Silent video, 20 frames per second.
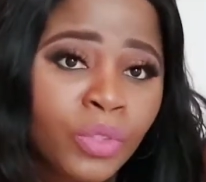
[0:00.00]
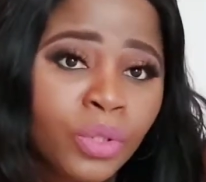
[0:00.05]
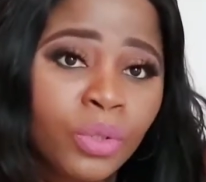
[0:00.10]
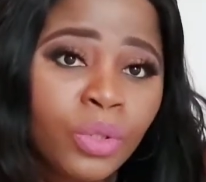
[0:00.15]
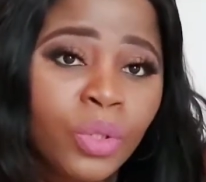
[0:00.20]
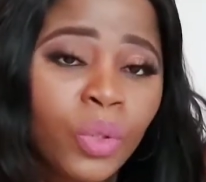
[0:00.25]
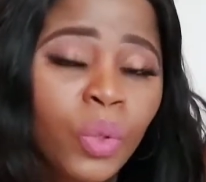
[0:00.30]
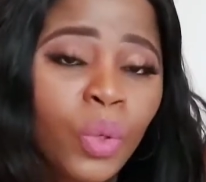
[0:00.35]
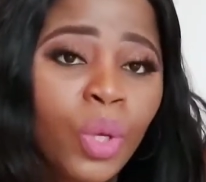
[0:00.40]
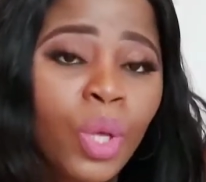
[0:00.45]

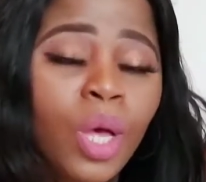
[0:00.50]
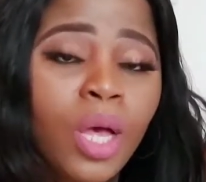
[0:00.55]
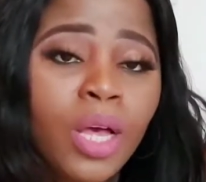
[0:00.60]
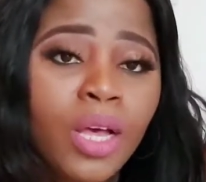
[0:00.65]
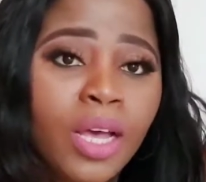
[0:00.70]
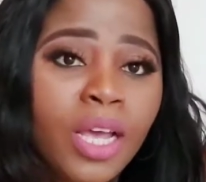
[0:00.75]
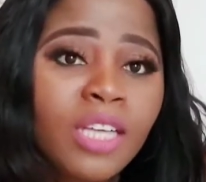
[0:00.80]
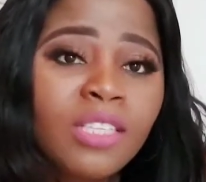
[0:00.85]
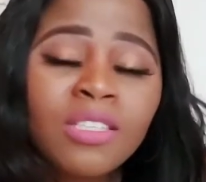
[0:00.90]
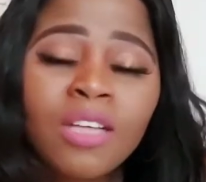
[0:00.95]
So
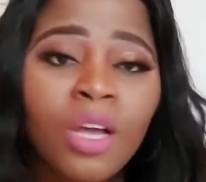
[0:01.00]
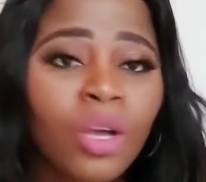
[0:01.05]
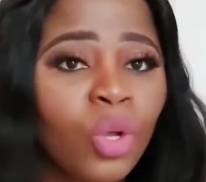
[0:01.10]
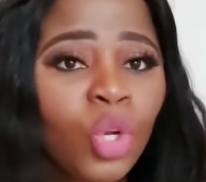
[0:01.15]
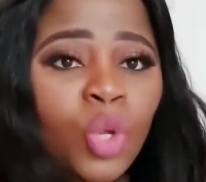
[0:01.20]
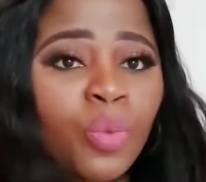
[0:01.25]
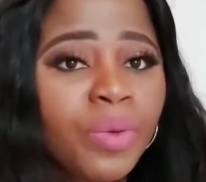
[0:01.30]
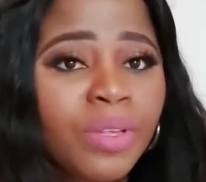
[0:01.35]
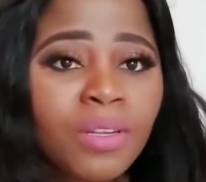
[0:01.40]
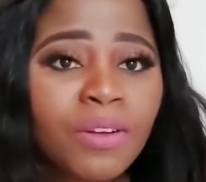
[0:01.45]
it's not going
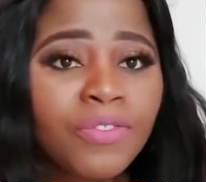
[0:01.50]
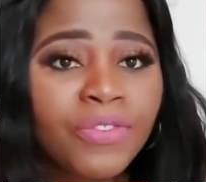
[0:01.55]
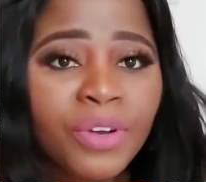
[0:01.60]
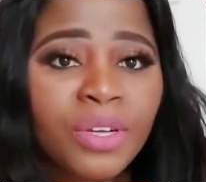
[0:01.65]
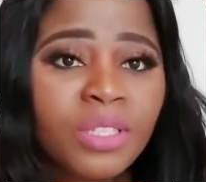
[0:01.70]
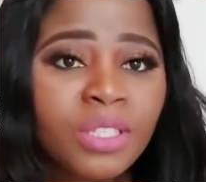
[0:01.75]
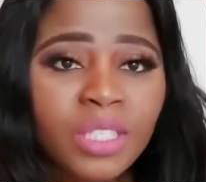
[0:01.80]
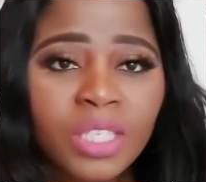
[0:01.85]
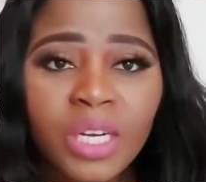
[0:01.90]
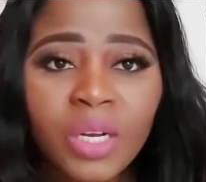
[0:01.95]
to be the
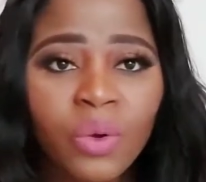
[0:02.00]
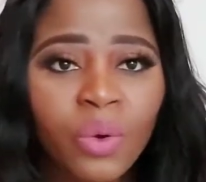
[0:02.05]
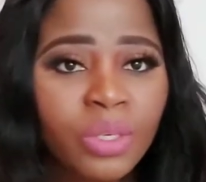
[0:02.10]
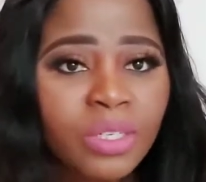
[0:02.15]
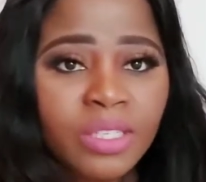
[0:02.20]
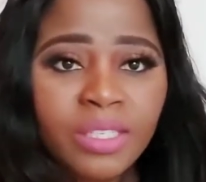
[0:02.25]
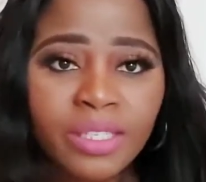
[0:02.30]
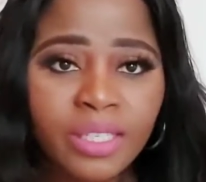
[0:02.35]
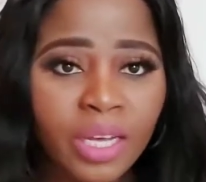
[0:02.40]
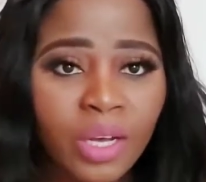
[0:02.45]
first year or
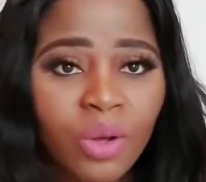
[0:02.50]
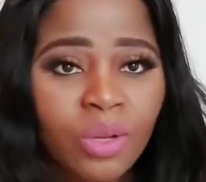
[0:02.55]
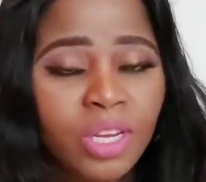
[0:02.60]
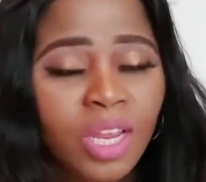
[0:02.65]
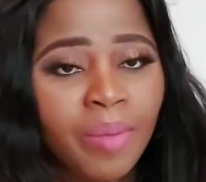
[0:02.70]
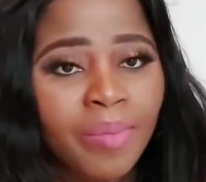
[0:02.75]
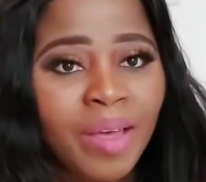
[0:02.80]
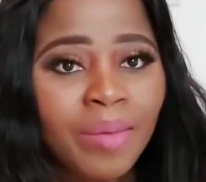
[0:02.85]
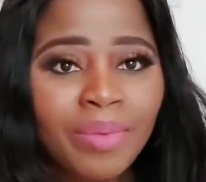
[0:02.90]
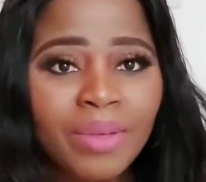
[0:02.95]
the second
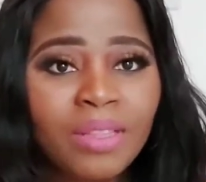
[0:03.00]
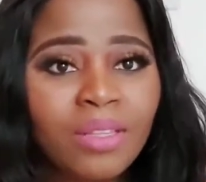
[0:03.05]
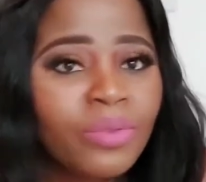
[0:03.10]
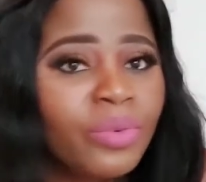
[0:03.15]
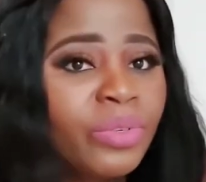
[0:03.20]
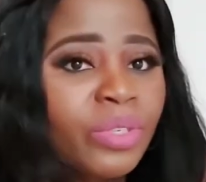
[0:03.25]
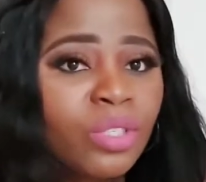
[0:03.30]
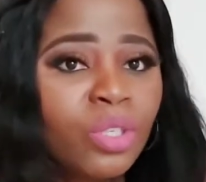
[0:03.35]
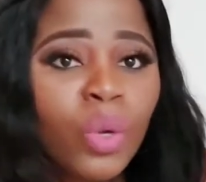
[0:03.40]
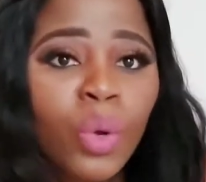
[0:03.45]
year, it might be
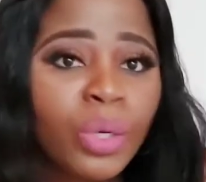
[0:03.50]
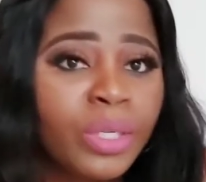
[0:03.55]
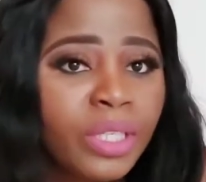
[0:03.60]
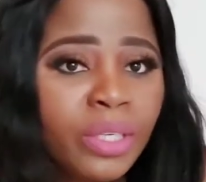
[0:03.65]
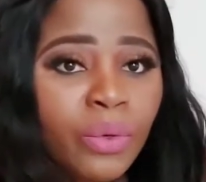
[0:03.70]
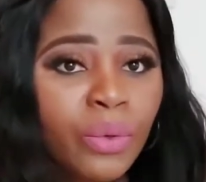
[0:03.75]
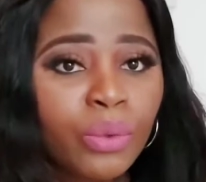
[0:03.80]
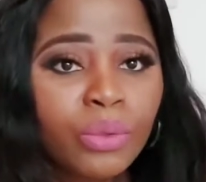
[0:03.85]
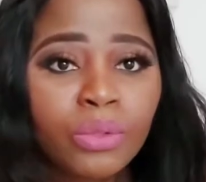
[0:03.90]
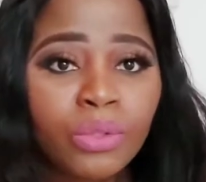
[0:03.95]
during the third
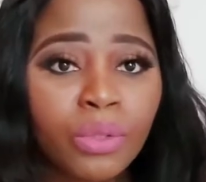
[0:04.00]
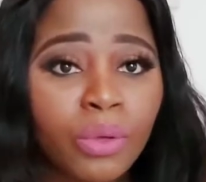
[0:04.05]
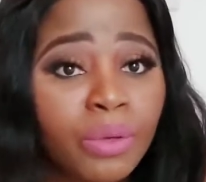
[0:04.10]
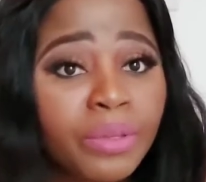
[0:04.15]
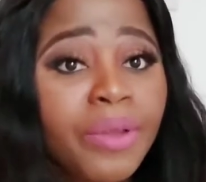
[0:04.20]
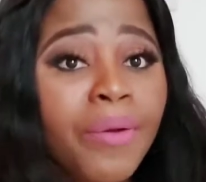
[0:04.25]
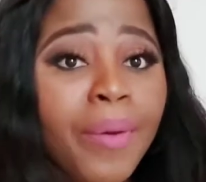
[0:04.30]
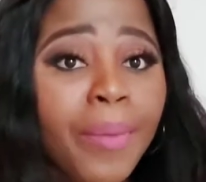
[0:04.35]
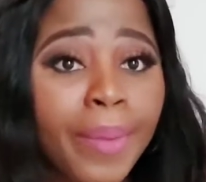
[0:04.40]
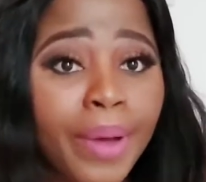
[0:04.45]
year or
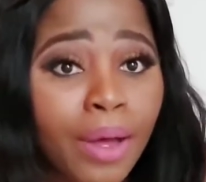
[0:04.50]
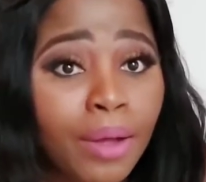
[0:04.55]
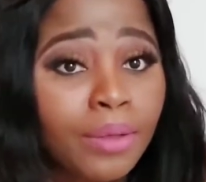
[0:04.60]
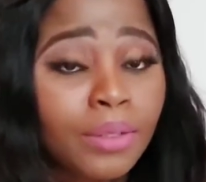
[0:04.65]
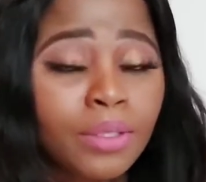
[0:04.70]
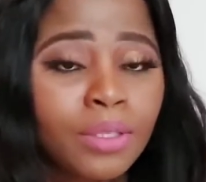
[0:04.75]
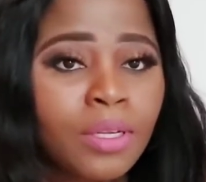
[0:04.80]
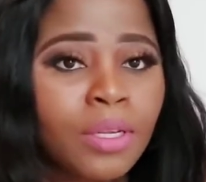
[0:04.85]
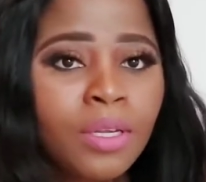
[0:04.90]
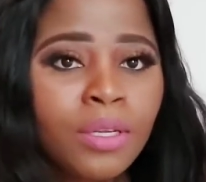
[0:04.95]

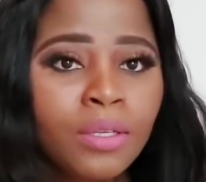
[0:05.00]
thereabouts.